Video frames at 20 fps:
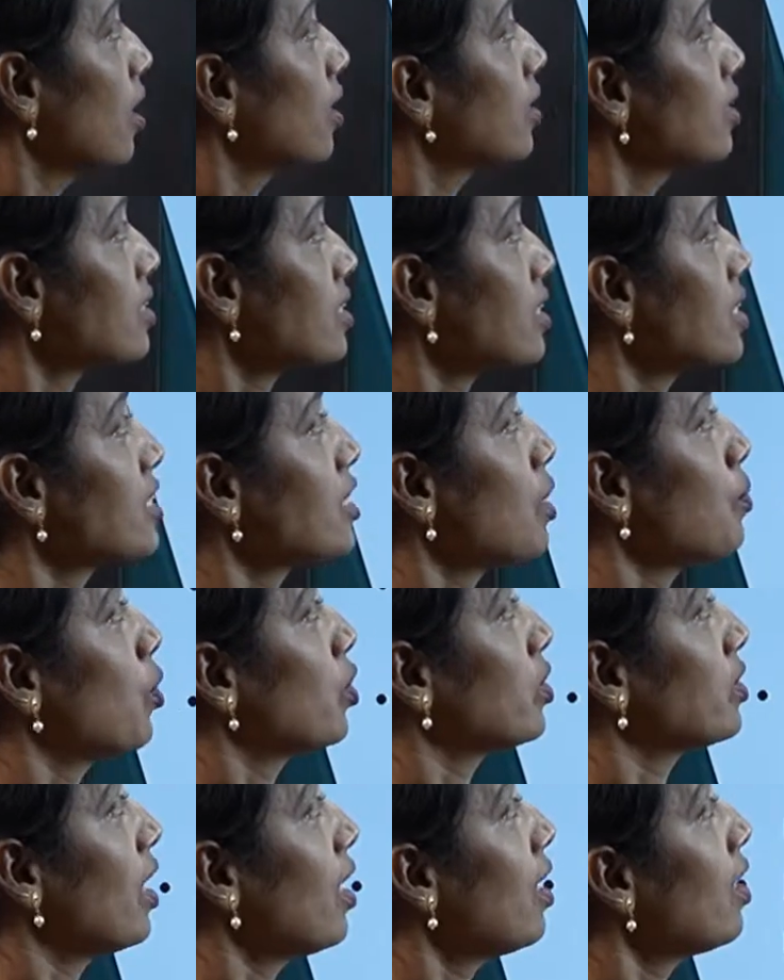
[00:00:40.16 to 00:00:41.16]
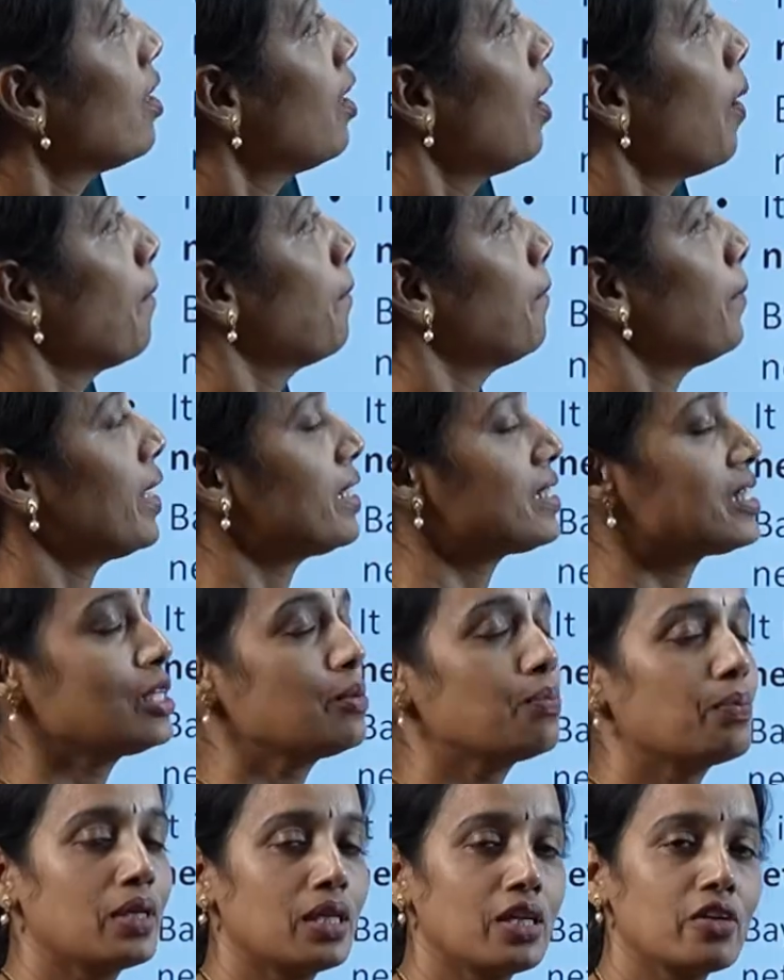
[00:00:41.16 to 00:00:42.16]
discuss about the
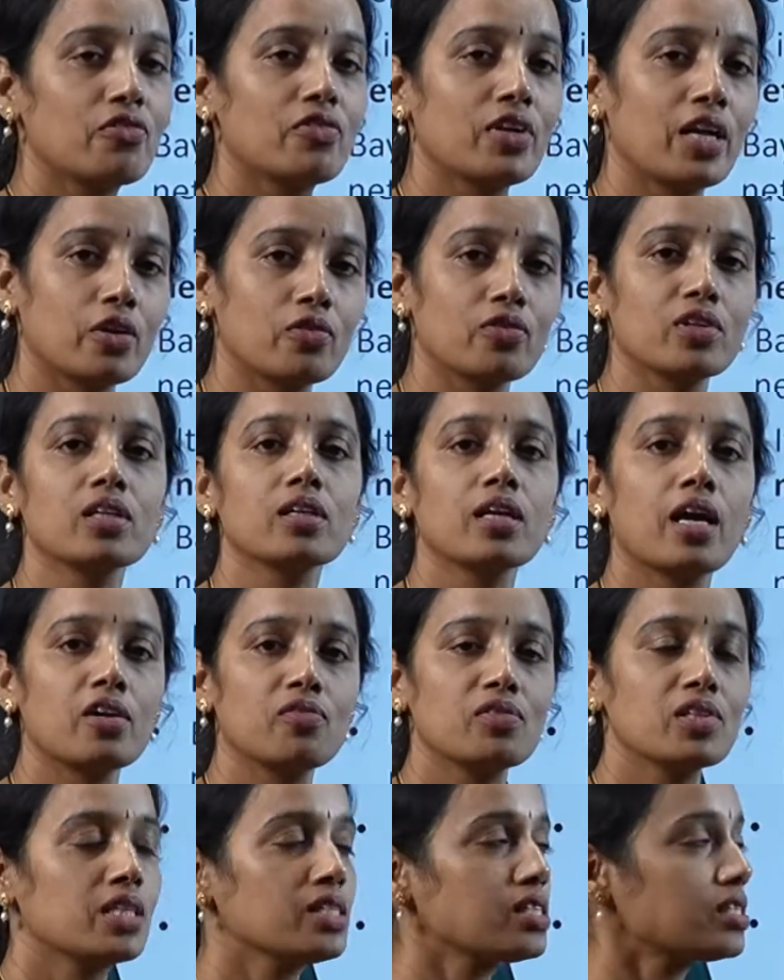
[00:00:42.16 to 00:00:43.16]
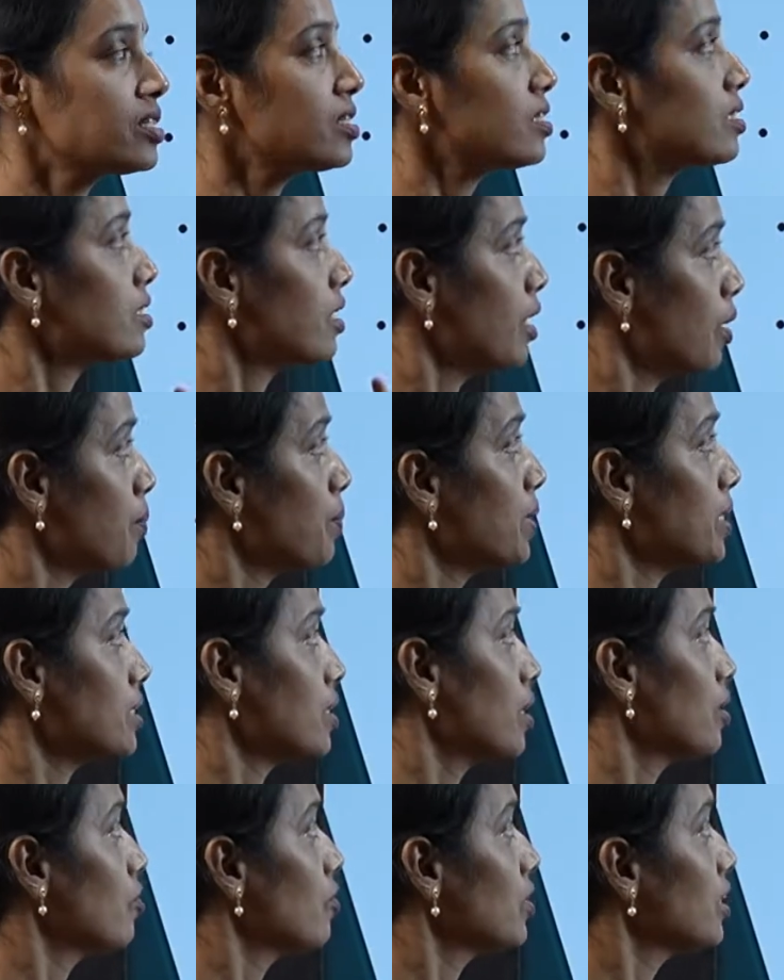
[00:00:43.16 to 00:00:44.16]
Bayesian belief network, and with this
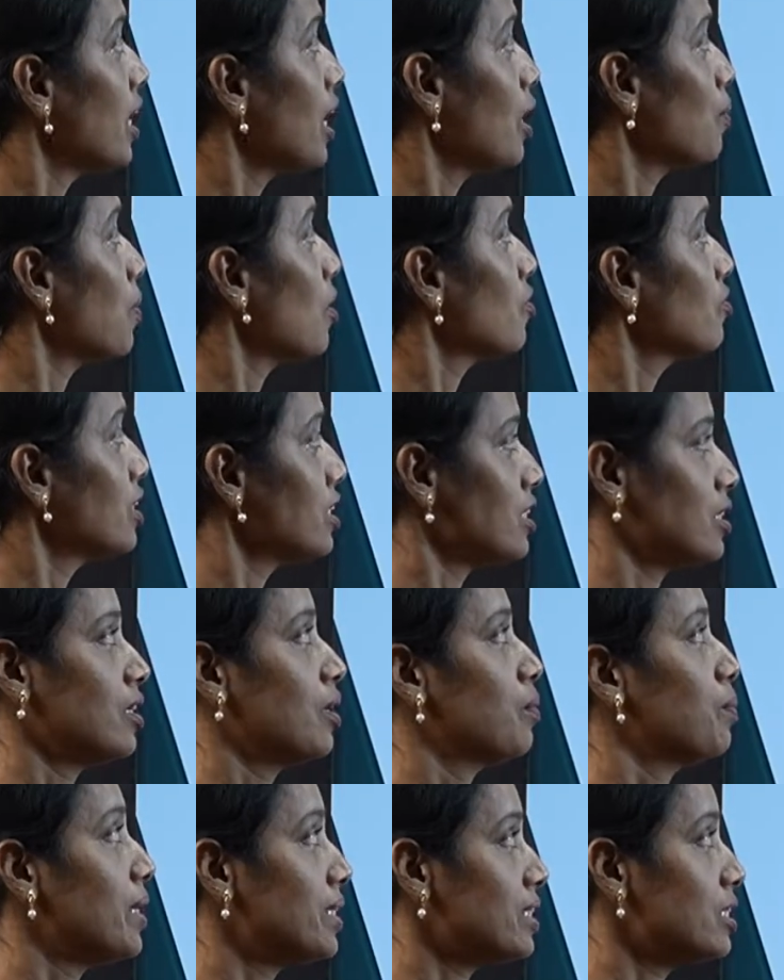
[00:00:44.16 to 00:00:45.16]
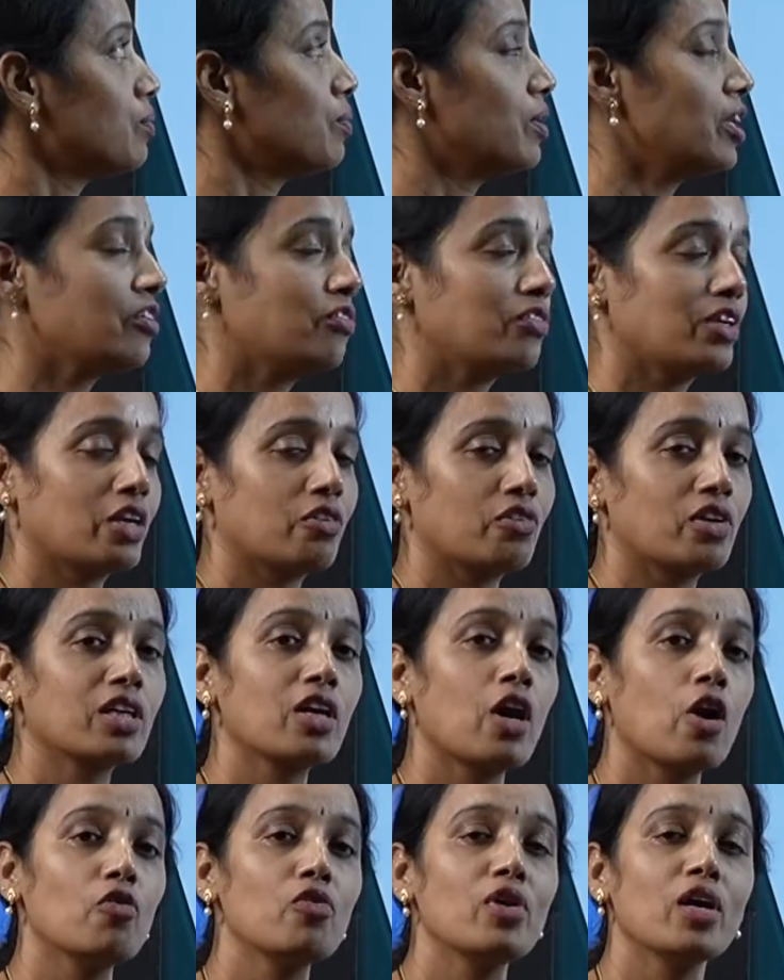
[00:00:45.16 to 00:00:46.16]
with the help of this Bayesian belief network,
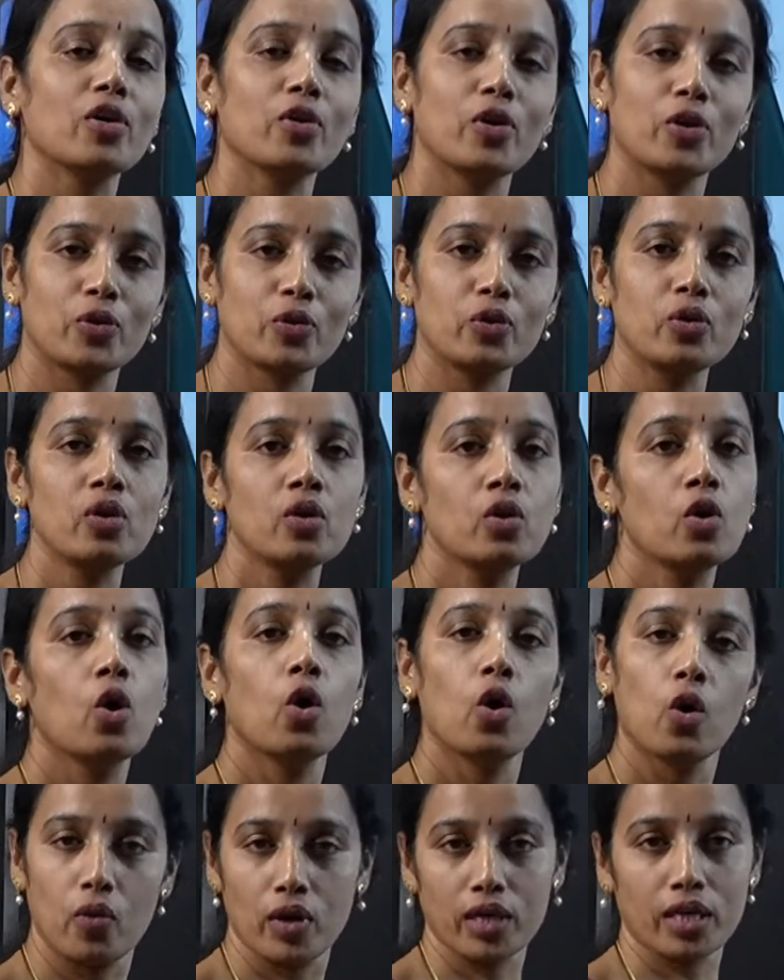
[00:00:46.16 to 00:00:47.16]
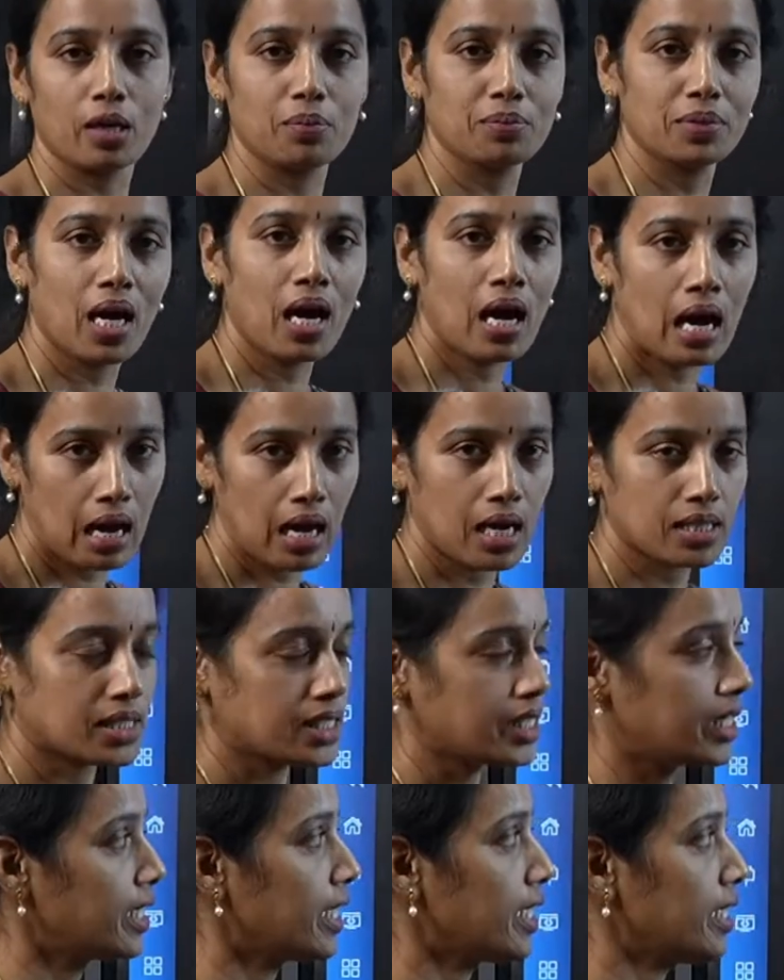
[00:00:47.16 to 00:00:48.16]
how we are going to overcome the
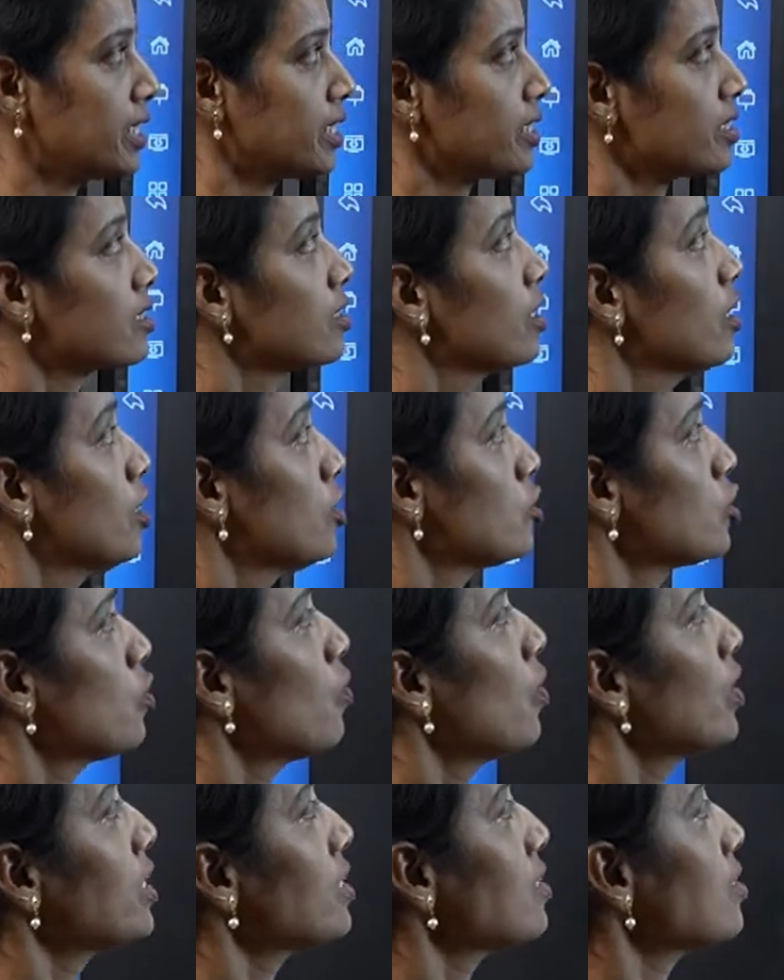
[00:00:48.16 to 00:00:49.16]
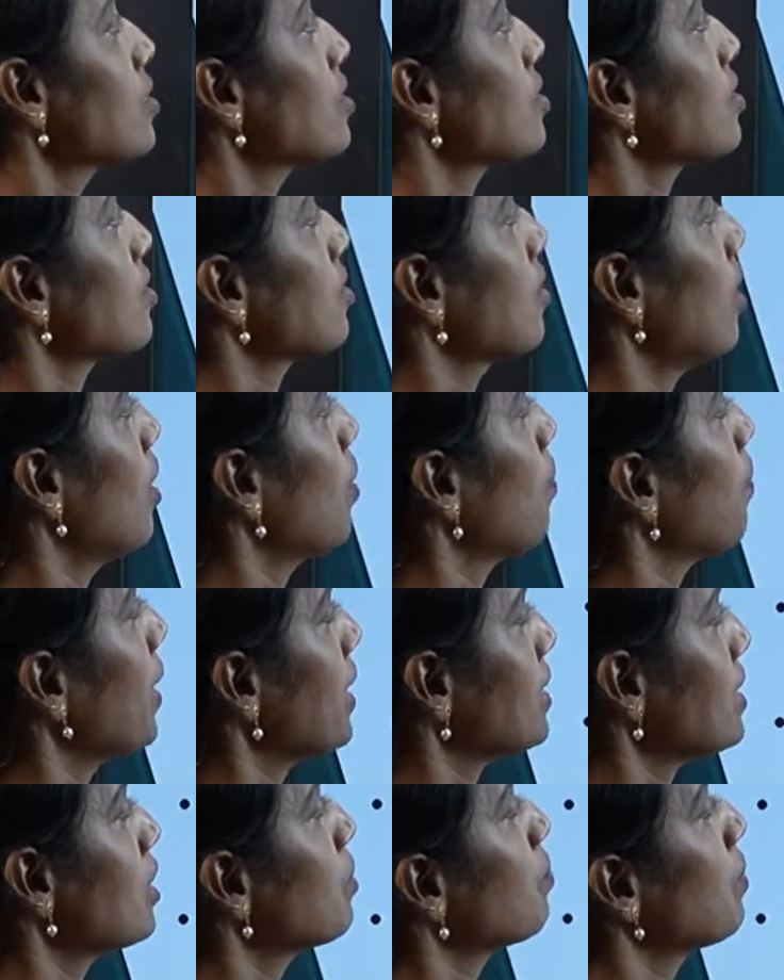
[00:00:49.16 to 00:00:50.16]
uncertainties. So what is this
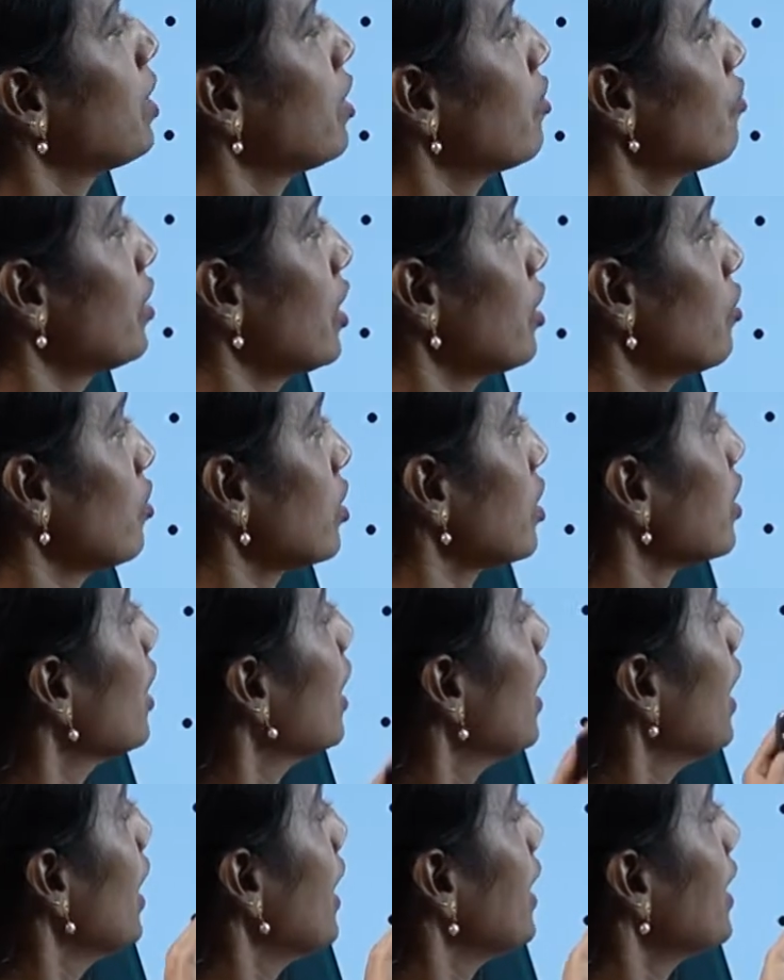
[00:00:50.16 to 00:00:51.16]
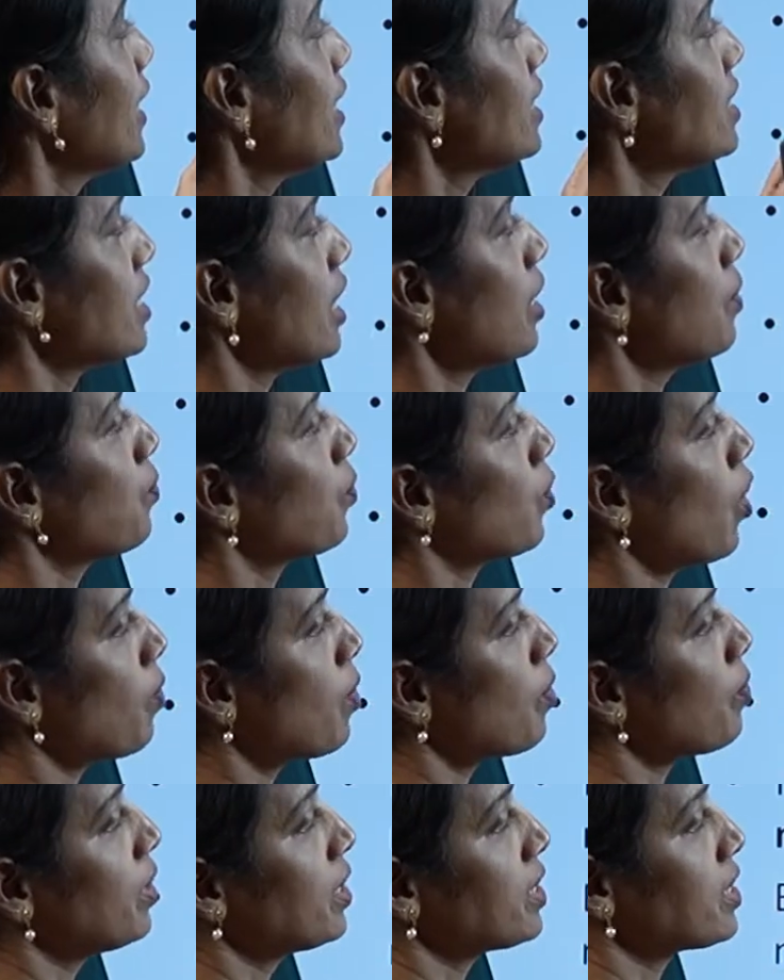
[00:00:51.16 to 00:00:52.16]
Bayesian belief network? It is a
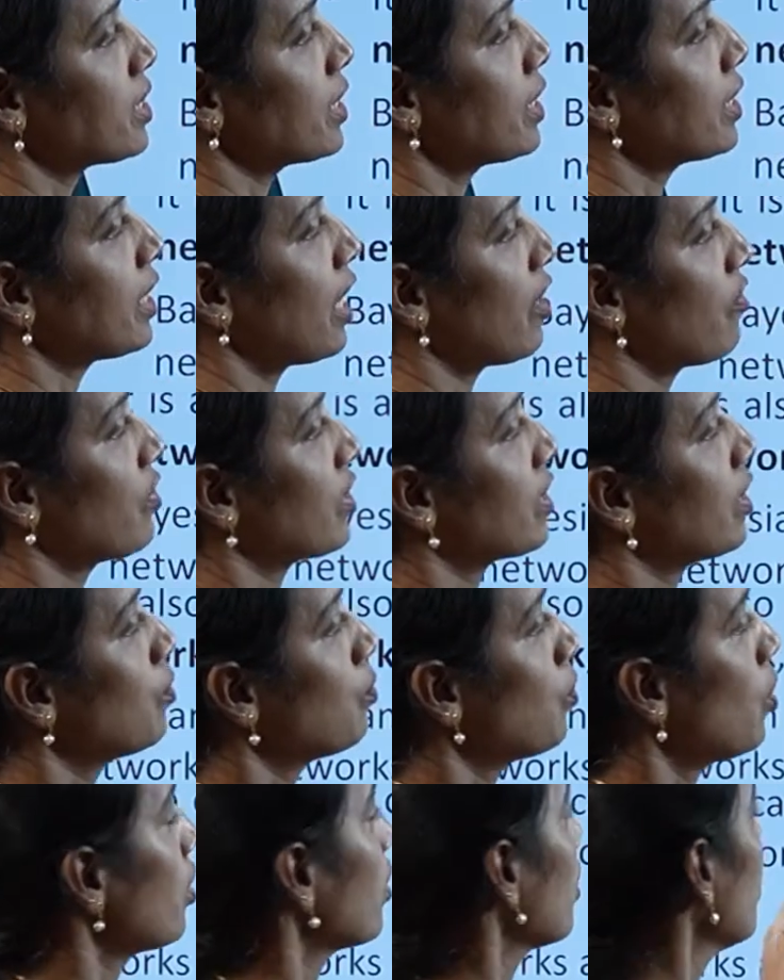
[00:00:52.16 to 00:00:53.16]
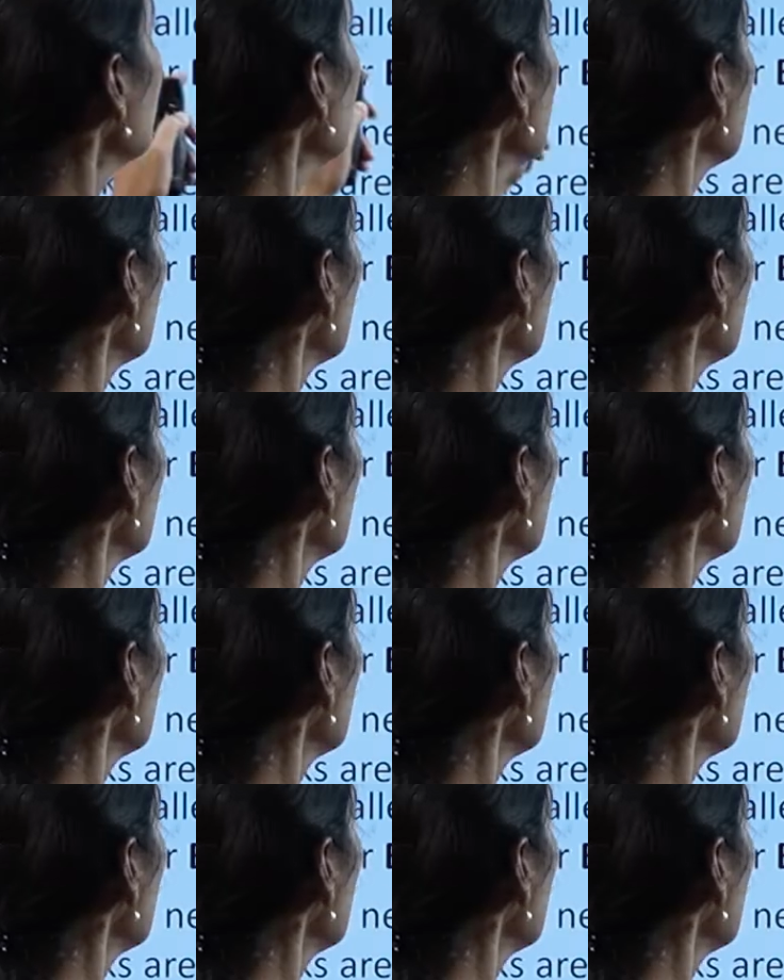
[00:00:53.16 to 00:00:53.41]
probabilistic graphical model